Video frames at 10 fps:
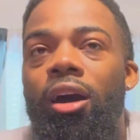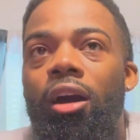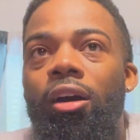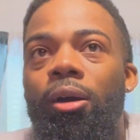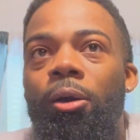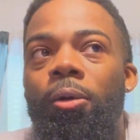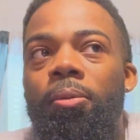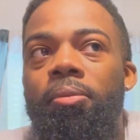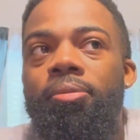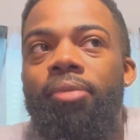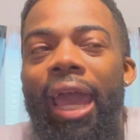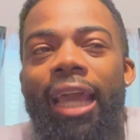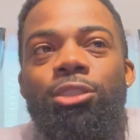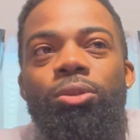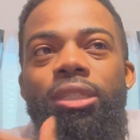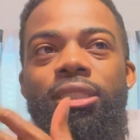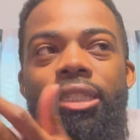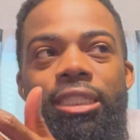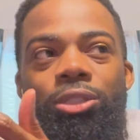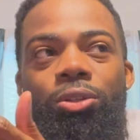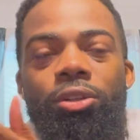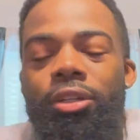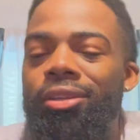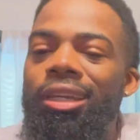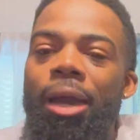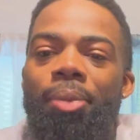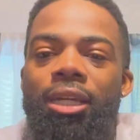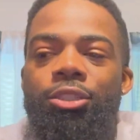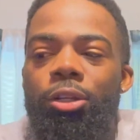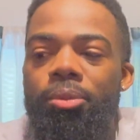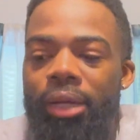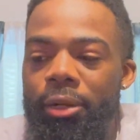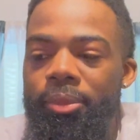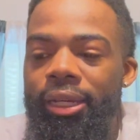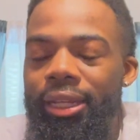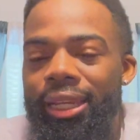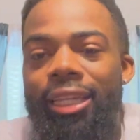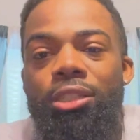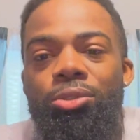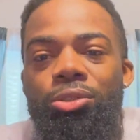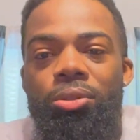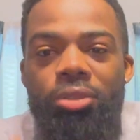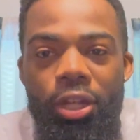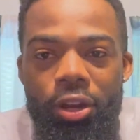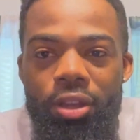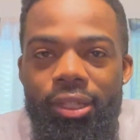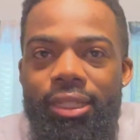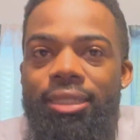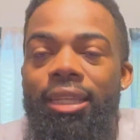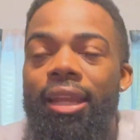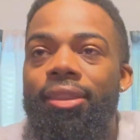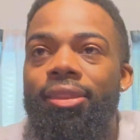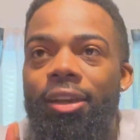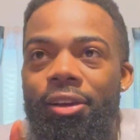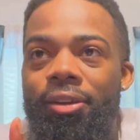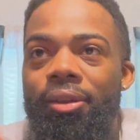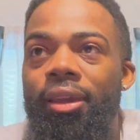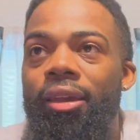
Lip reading: I had joined this Discord. You know, you got to pay a certain amount of money. They get you shoes early, this, that, the third.